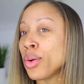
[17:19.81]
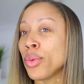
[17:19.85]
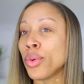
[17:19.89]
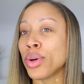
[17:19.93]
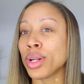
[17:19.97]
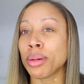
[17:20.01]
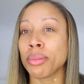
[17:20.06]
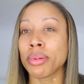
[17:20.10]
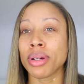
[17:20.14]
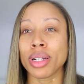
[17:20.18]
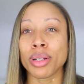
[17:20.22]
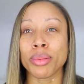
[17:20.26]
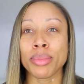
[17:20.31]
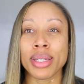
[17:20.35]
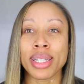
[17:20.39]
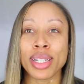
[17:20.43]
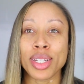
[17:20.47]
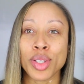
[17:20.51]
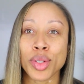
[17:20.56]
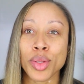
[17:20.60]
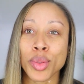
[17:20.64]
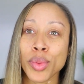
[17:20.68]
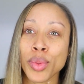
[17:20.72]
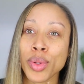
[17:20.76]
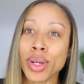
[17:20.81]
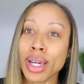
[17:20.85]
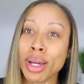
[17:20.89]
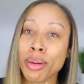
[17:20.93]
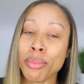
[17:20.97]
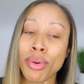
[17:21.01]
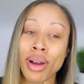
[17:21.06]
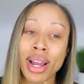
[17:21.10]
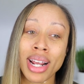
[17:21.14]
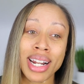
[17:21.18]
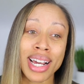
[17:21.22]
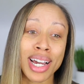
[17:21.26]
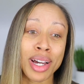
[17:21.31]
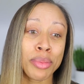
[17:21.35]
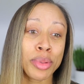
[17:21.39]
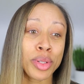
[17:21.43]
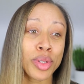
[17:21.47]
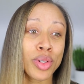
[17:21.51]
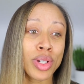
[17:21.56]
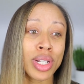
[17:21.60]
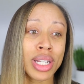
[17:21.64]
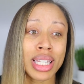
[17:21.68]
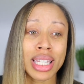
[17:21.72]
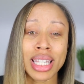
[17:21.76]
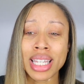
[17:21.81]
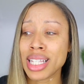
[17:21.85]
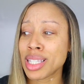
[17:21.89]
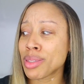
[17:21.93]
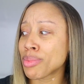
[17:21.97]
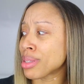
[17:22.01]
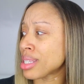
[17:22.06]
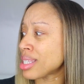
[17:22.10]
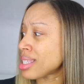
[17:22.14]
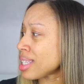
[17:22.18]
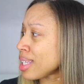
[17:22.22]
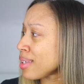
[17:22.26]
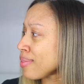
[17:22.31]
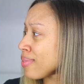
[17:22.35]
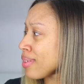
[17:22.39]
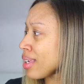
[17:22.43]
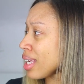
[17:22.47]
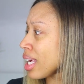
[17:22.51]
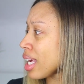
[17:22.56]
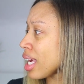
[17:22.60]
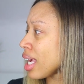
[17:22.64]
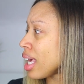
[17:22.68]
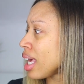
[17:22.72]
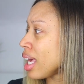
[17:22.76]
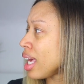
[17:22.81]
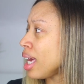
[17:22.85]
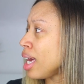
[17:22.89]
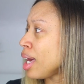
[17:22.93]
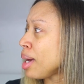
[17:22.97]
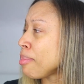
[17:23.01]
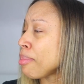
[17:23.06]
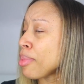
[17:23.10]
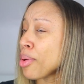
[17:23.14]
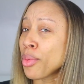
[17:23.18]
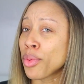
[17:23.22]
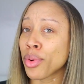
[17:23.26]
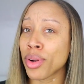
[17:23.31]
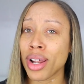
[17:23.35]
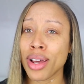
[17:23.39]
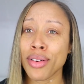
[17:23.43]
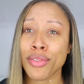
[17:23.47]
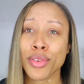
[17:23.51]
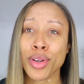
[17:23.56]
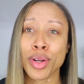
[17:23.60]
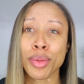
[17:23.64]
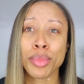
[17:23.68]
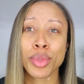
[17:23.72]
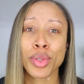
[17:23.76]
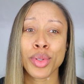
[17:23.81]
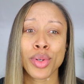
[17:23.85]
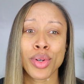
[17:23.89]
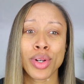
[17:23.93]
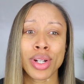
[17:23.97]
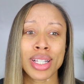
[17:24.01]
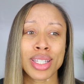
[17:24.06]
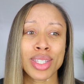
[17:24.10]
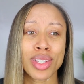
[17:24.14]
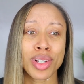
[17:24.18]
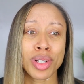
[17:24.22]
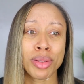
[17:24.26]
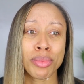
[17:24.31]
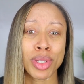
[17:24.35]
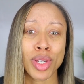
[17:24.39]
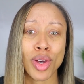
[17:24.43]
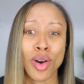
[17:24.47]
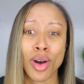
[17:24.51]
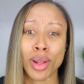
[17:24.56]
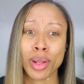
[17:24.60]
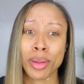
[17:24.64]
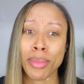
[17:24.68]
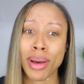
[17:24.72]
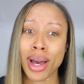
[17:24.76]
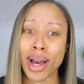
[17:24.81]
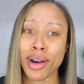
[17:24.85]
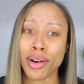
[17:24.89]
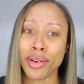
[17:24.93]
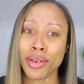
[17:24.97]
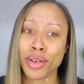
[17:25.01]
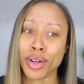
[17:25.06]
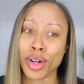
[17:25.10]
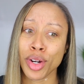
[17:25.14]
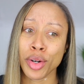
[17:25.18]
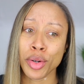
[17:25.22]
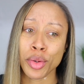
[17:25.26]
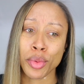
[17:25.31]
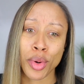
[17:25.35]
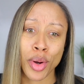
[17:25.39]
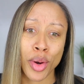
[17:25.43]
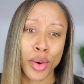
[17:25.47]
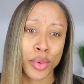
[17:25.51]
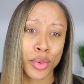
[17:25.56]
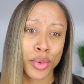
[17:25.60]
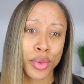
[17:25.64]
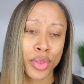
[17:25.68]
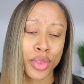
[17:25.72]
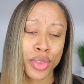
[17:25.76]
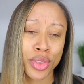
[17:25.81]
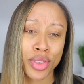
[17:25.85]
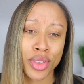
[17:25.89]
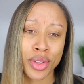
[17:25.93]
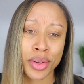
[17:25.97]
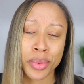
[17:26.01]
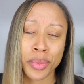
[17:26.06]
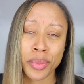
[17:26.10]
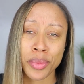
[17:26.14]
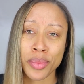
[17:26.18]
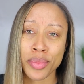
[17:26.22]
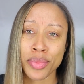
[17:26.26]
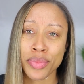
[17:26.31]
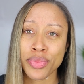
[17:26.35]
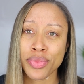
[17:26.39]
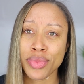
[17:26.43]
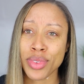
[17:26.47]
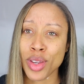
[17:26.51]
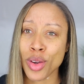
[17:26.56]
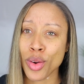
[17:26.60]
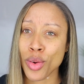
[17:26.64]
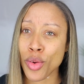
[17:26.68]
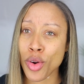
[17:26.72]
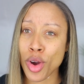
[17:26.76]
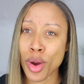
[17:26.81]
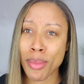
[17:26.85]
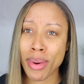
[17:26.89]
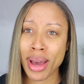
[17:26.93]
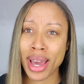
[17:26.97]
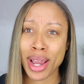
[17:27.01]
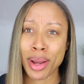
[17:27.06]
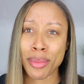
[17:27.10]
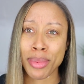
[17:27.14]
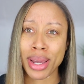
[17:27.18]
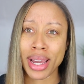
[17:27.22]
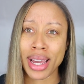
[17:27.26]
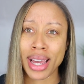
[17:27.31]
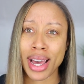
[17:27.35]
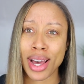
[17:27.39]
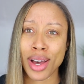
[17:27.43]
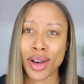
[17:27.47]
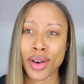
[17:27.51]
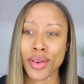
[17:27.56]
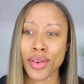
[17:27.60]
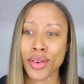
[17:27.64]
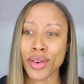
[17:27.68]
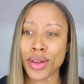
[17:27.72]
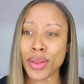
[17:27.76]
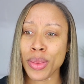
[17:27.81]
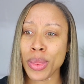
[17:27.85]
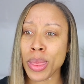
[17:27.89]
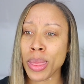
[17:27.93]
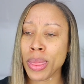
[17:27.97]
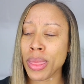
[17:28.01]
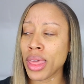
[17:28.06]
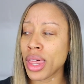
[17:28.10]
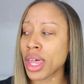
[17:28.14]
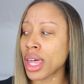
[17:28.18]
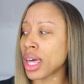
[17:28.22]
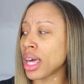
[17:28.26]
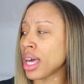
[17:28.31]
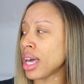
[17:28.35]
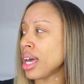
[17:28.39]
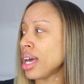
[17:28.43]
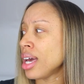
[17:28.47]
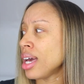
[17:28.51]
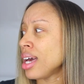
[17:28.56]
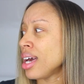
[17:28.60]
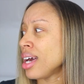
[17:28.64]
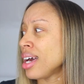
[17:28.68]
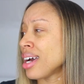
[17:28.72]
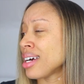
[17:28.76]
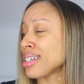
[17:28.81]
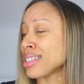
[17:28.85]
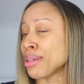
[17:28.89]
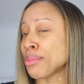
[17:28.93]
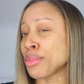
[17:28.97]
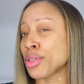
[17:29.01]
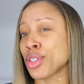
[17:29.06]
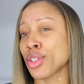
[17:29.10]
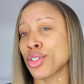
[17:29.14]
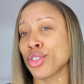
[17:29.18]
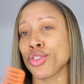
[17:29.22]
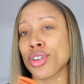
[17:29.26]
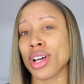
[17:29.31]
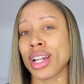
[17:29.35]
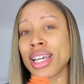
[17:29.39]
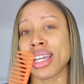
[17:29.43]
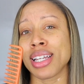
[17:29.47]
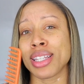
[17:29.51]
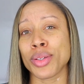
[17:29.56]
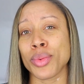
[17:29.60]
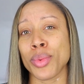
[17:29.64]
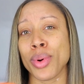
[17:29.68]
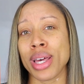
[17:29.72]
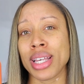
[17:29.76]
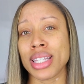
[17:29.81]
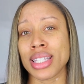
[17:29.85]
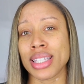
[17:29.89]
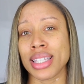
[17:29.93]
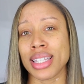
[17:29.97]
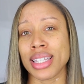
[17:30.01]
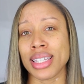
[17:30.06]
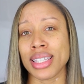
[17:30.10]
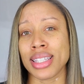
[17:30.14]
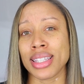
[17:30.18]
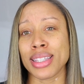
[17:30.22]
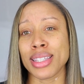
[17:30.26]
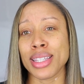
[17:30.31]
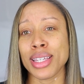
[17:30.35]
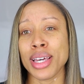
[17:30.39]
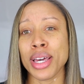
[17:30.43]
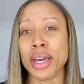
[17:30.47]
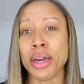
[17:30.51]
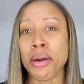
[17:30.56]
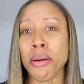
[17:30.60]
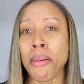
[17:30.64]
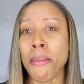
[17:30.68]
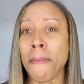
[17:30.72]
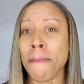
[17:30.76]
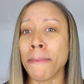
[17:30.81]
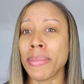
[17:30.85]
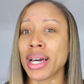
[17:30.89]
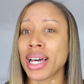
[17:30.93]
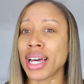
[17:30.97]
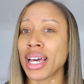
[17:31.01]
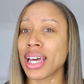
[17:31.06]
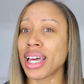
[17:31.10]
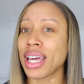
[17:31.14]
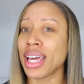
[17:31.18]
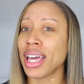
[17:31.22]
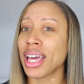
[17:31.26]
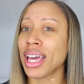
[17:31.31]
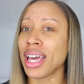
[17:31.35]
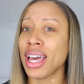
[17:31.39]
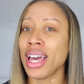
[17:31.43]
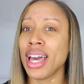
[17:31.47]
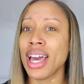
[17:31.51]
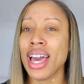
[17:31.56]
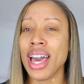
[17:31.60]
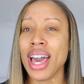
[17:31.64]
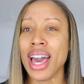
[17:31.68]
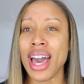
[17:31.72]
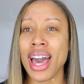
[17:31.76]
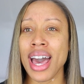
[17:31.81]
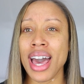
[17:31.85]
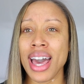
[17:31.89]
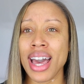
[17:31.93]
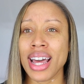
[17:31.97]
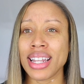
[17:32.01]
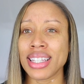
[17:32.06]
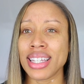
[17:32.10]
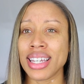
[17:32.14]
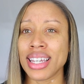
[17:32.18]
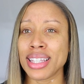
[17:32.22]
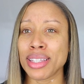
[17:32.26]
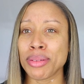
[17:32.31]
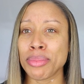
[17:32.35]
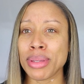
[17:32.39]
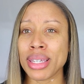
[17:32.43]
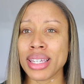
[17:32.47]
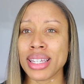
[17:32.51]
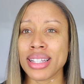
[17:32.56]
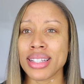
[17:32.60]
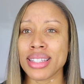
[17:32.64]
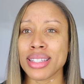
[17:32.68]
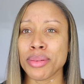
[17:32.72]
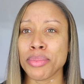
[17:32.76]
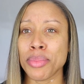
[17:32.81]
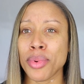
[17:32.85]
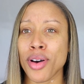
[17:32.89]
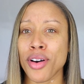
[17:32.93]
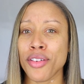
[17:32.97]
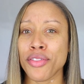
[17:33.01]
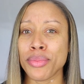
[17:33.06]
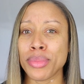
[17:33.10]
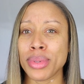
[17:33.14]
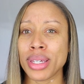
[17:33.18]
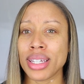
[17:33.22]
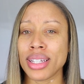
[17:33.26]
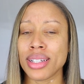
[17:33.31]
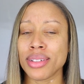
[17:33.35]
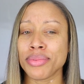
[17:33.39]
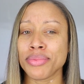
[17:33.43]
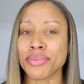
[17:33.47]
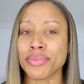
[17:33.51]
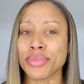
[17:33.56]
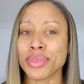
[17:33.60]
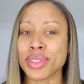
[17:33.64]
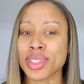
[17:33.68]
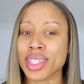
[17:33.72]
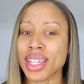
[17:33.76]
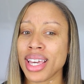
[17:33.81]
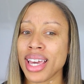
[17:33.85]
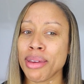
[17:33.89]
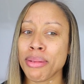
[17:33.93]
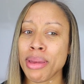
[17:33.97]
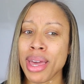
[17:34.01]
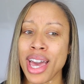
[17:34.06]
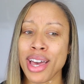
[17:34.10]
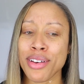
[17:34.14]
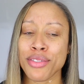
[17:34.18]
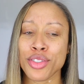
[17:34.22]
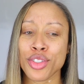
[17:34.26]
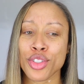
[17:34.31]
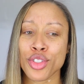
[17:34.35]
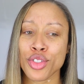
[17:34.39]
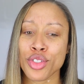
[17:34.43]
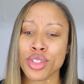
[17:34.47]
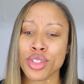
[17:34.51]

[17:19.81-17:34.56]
what I'm going to be doing. I'm probably not going to be doing anything specific. But whatever I'm doing, it's going to be all about growth. Growing my hair back out. Because I'm still trying to get the waist length. But I had to get them ends up off me. This can't have